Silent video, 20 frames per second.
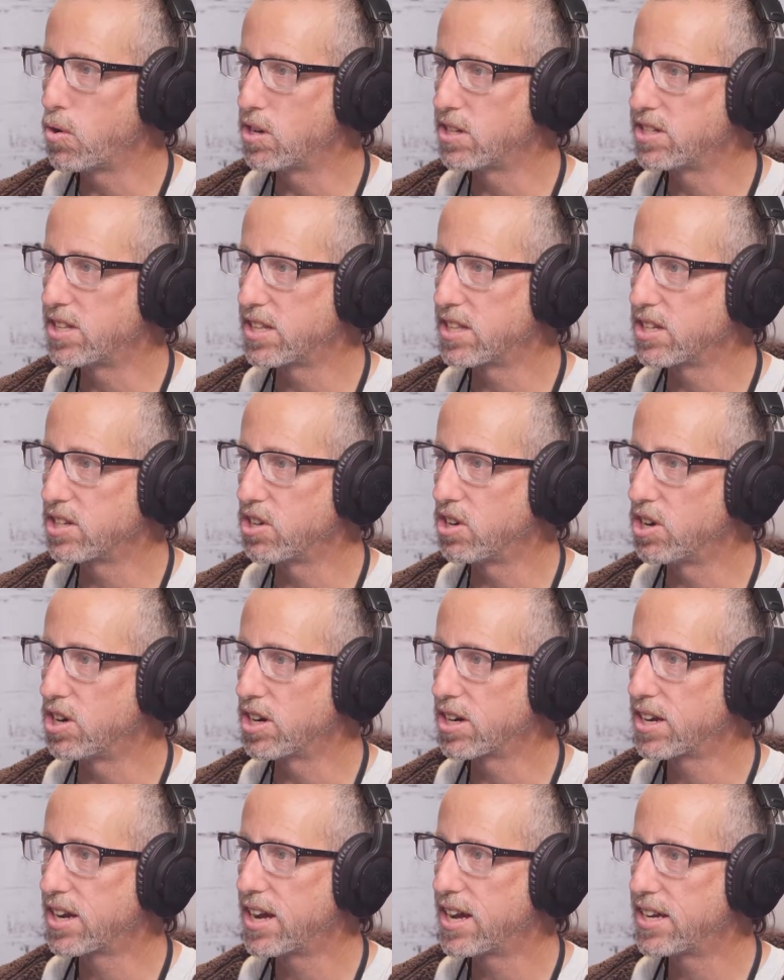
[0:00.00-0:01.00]
that the
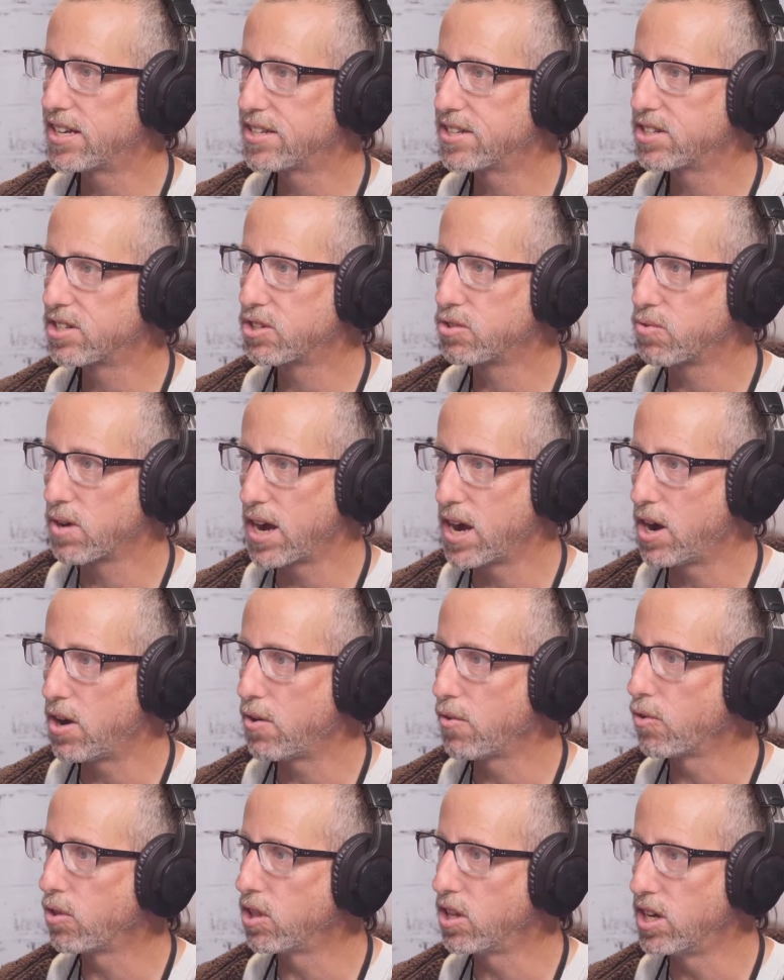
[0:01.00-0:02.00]
dog has
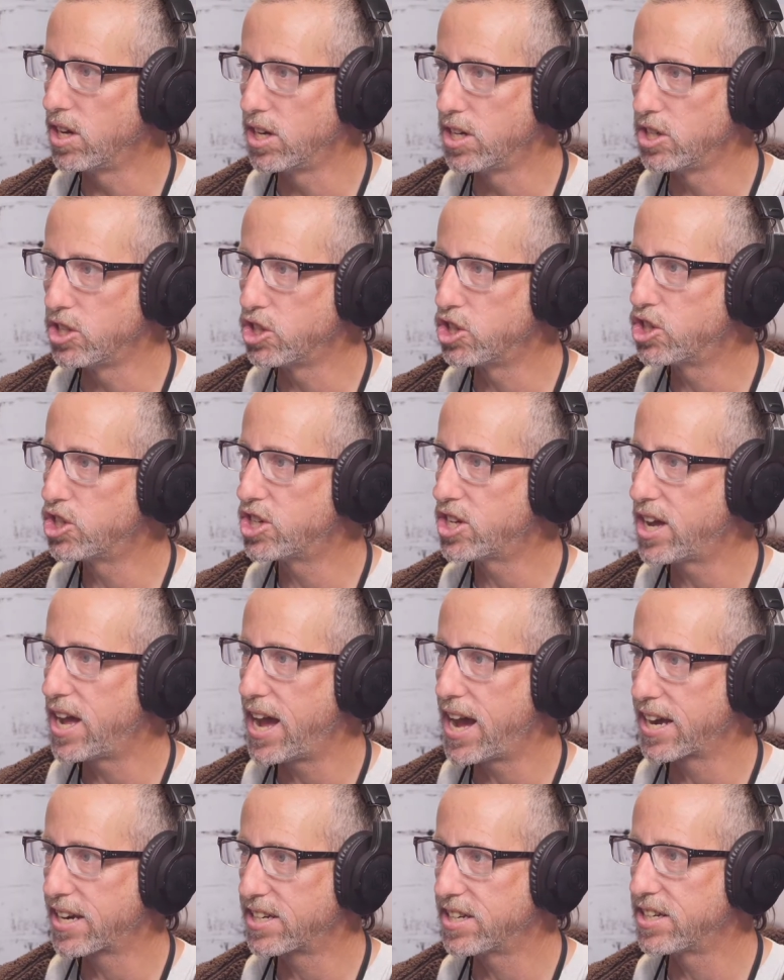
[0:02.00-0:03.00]
growled, lunged,
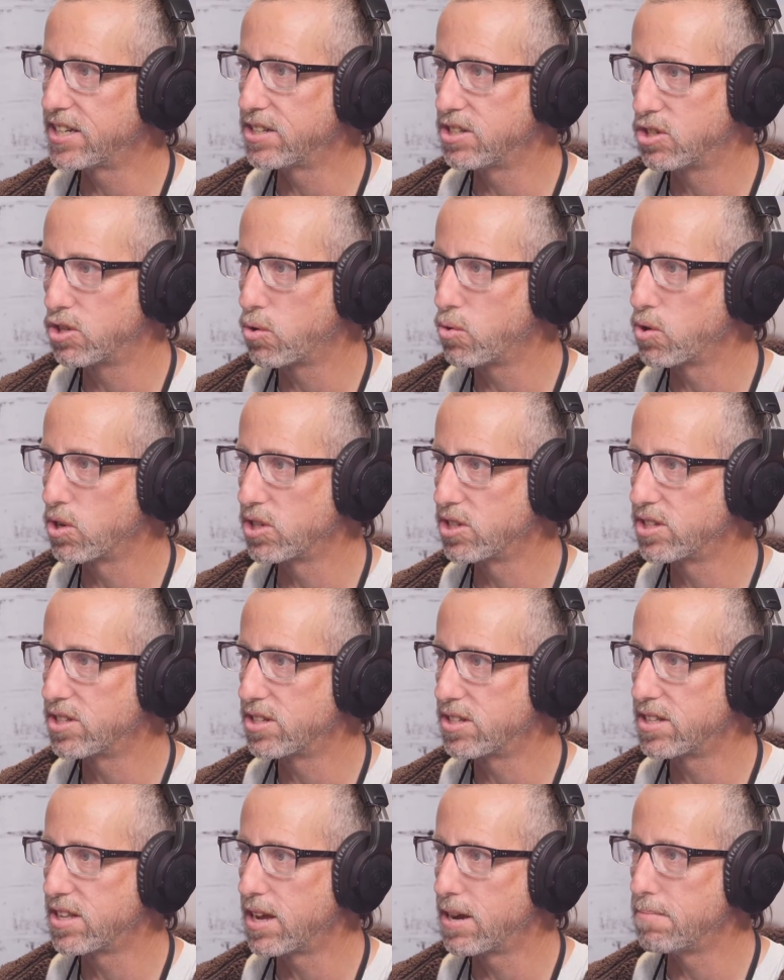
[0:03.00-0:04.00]
acted
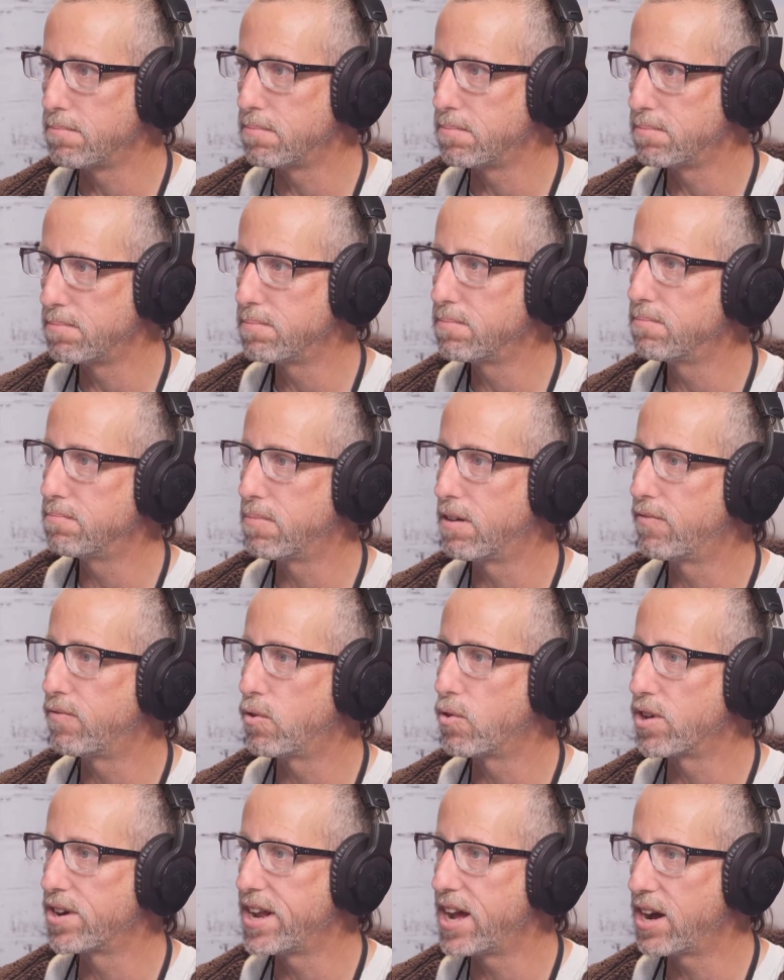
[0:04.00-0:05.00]
towards them
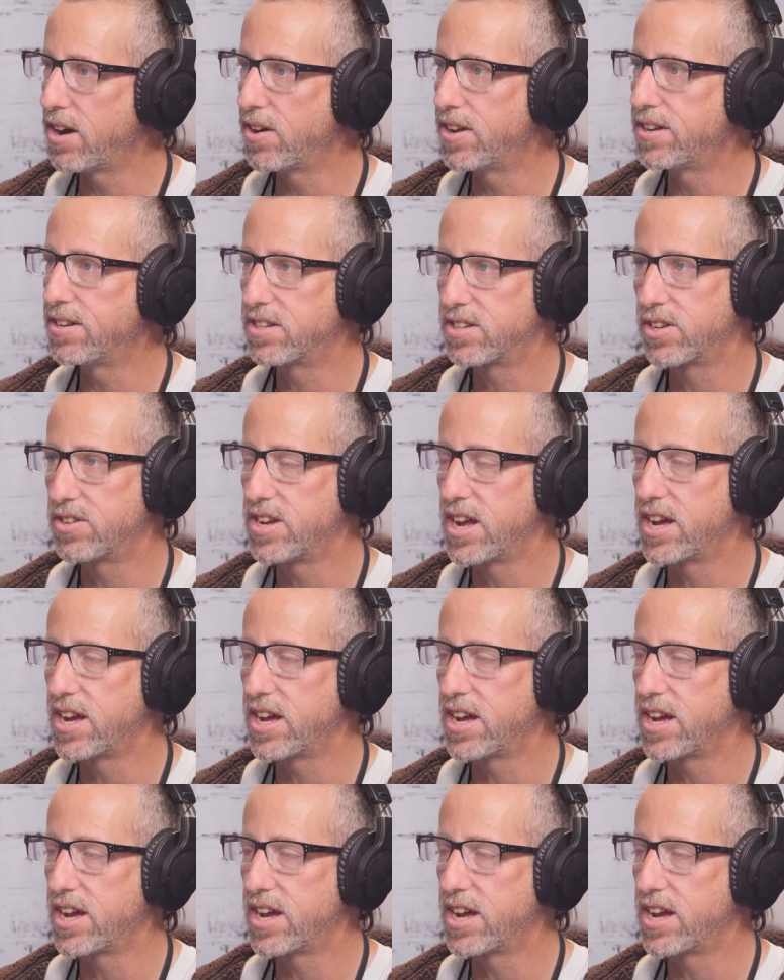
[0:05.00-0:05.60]
before now, and so it